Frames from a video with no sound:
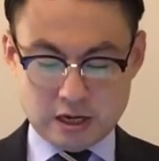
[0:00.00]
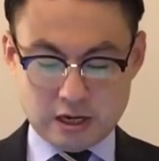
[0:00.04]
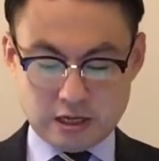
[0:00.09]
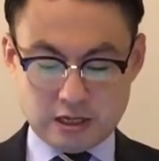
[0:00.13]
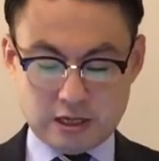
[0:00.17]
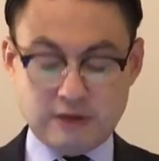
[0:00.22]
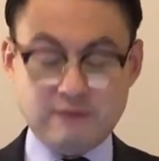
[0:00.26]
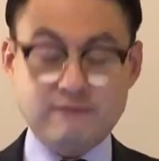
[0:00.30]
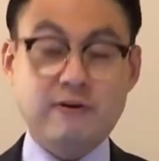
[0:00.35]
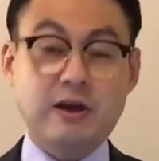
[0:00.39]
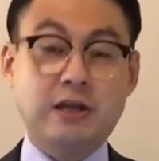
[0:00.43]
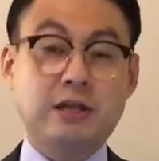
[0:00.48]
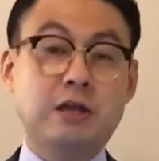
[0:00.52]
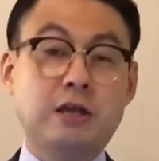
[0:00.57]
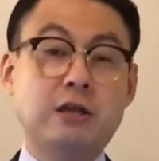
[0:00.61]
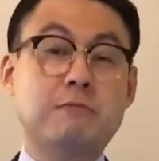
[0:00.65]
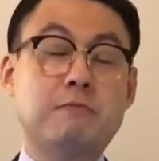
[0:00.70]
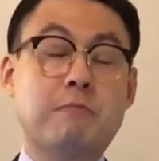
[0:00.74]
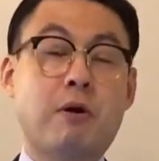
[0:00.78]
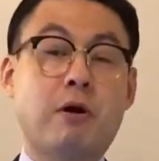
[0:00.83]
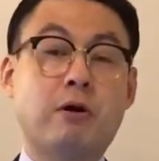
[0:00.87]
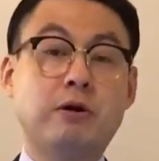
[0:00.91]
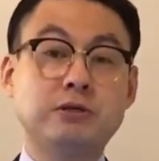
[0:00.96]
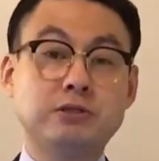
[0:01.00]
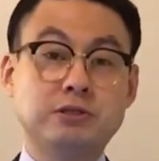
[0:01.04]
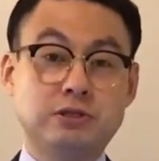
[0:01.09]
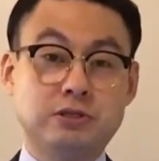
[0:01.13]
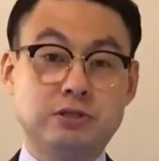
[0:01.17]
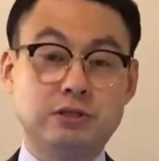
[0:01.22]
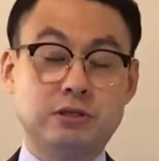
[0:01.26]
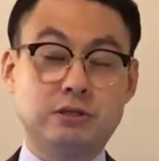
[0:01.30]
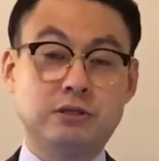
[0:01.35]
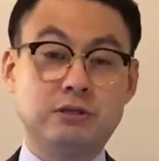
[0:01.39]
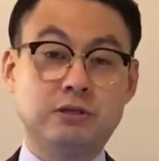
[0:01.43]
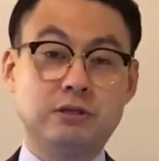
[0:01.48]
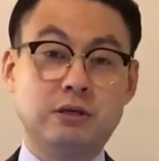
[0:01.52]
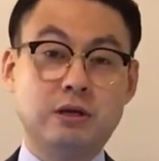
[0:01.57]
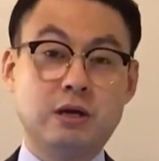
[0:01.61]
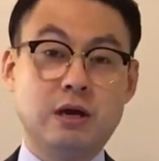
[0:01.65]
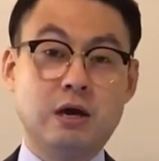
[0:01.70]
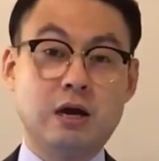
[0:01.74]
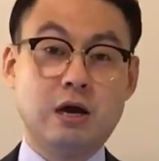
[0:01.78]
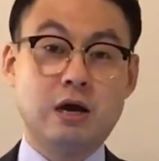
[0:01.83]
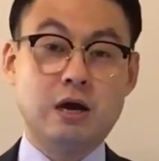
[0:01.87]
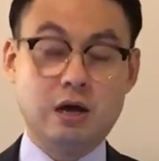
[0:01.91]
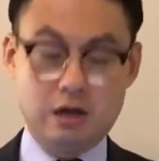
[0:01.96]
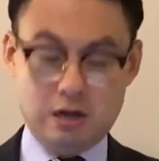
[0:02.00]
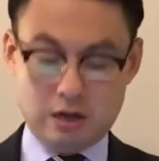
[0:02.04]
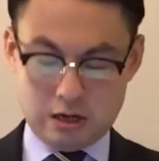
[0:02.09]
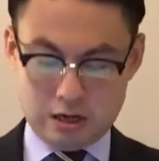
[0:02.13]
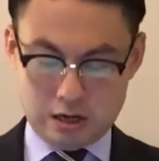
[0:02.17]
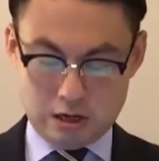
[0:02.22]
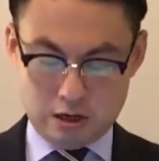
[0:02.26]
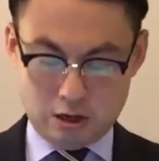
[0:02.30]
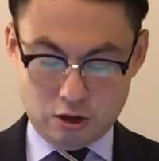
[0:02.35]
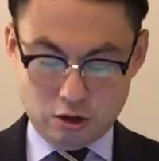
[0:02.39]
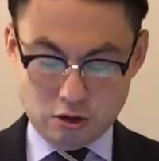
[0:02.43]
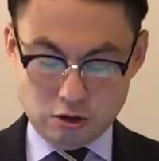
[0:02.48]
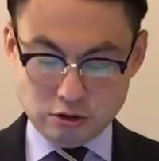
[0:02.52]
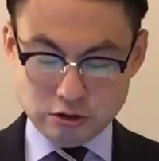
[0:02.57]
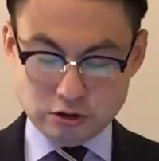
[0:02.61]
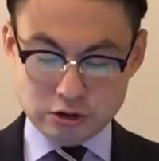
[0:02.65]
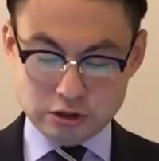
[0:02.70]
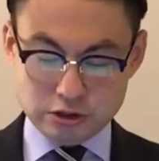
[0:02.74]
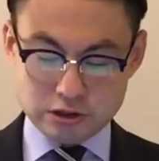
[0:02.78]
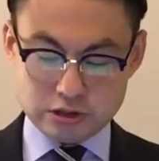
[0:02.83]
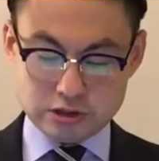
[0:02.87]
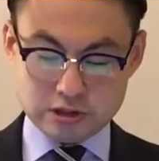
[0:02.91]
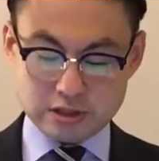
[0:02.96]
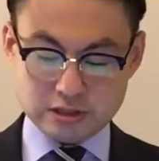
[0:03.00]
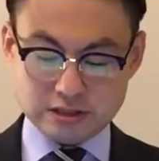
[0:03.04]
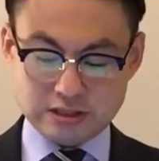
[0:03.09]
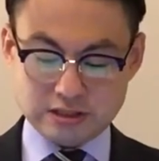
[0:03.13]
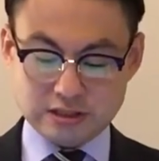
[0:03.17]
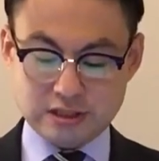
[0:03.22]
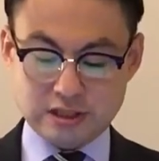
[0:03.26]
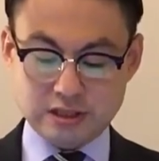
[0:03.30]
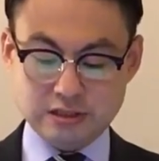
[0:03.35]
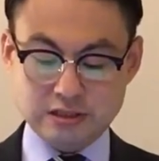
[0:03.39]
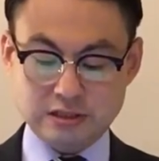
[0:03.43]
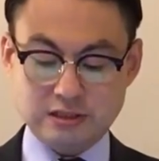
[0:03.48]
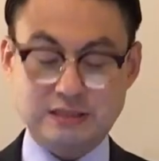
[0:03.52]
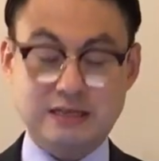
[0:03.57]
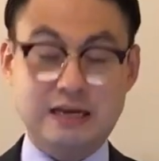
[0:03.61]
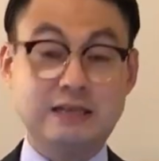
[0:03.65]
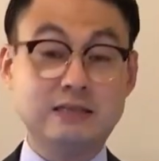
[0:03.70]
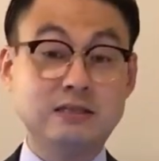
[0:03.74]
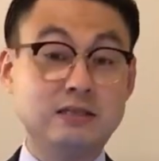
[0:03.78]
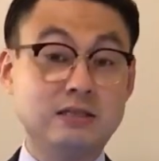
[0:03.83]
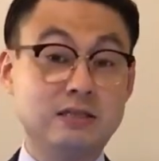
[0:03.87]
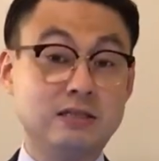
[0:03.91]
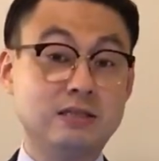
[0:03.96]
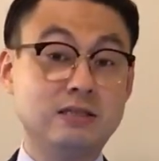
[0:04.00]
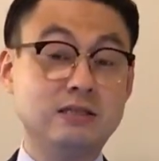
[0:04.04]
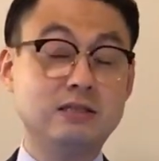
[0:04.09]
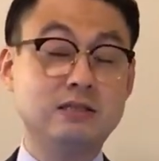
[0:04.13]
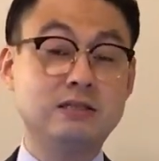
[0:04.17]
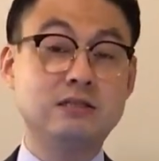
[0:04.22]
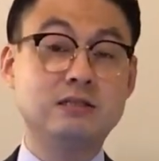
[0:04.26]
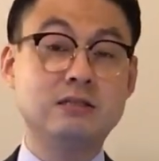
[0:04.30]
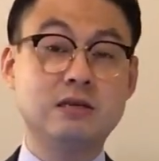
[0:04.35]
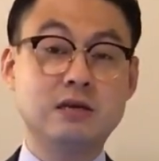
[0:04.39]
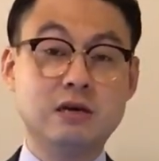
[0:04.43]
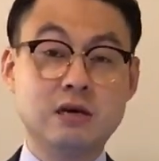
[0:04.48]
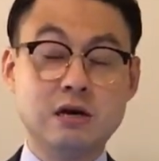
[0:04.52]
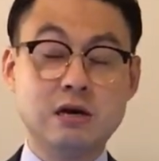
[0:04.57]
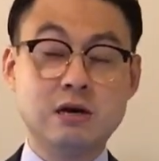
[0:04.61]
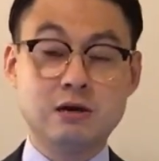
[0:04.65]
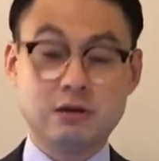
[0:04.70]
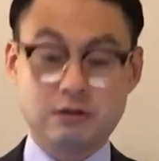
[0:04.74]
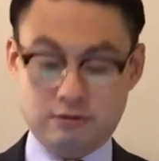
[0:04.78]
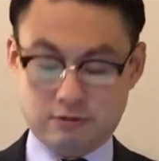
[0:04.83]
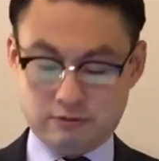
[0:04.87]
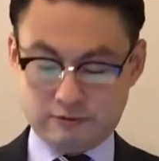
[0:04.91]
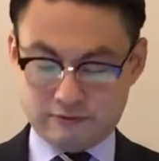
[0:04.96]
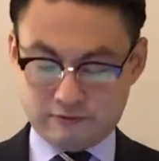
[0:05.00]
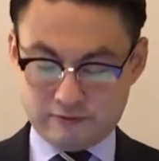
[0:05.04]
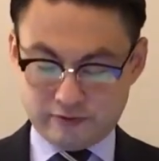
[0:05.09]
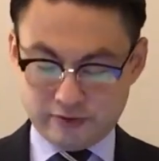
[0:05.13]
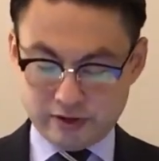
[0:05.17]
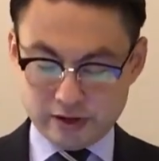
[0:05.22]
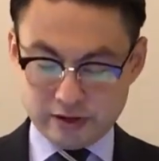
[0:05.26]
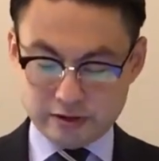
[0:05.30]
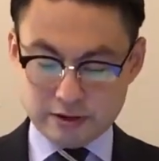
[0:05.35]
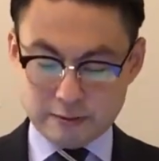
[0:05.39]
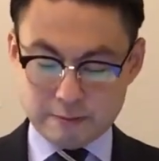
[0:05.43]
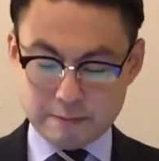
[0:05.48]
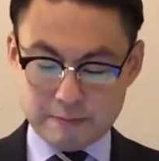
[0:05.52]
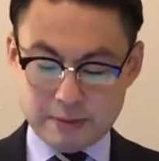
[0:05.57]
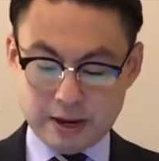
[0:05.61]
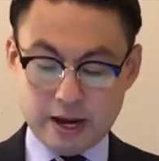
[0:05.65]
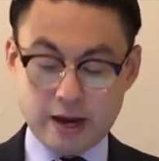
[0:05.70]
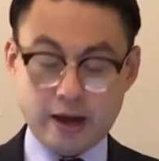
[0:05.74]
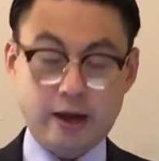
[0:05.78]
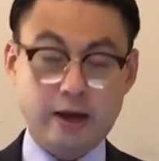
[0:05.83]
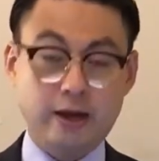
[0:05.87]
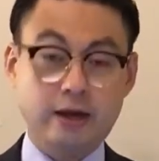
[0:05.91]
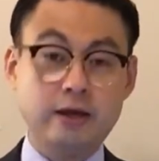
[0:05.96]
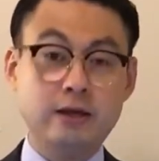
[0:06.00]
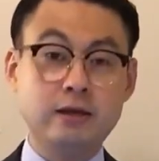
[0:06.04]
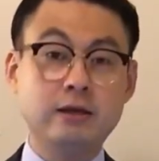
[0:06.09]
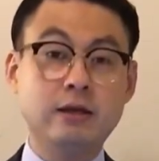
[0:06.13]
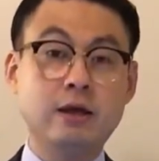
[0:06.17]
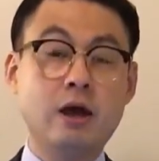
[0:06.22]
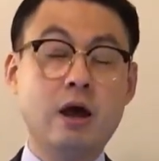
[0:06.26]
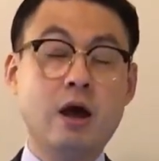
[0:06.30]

The infected person loses the skin senses to feel the pain